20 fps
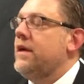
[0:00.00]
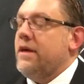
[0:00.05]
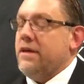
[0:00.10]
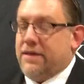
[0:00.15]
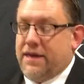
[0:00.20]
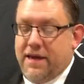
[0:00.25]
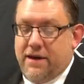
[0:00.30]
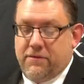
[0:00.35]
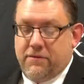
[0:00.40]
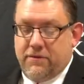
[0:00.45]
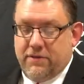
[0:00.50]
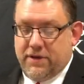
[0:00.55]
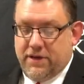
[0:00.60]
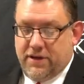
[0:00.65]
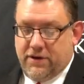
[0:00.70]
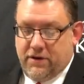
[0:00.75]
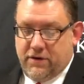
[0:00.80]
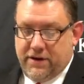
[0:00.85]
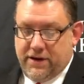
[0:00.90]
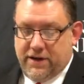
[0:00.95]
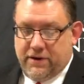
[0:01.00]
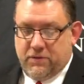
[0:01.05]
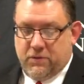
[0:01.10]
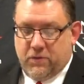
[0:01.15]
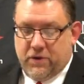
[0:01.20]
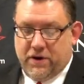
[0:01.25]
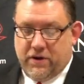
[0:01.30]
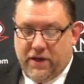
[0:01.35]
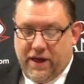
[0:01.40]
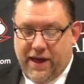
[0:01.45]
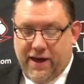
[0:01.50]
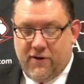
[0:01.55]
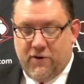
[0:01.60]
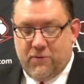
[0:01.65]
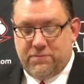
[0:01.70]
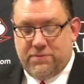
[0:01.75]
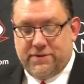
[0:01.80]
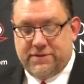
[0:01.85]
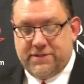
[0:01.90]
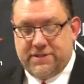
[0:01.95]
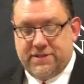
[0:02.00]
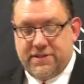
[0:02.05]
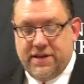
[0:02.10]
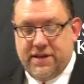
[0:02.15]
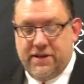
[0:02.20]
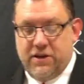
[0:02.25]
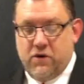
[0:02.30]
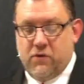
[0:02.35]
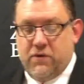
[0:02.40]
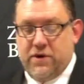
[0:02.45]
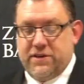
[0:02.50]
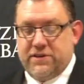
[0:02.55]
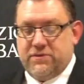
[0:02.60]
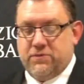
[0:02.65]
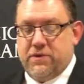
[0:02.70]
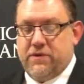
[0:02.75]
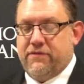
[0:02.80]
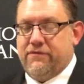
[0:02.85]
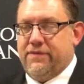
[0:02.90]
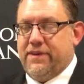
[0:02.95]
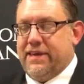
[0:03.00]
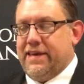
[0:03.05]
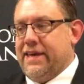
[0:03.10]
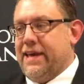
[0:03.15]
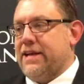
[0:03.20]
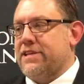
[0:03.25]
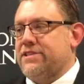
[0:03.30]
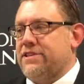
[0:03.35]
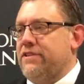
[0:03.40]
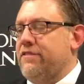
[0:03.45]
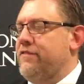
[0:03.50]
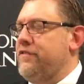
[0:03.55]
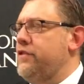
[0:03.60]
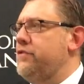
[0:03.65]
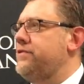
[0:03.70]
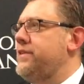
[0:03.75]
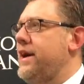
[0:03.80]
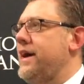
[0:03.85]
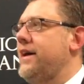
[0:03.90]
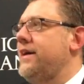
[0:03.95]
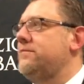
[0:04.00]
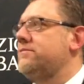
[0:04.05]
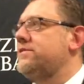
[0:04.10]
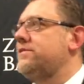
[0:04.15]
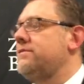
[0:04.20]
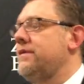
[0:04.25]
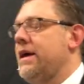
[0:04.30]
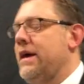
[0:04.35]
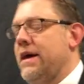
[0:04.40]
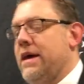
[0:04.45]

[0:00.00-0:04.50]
Yeah, you know, and what'll help is, you know, we, we, kicks it a few times.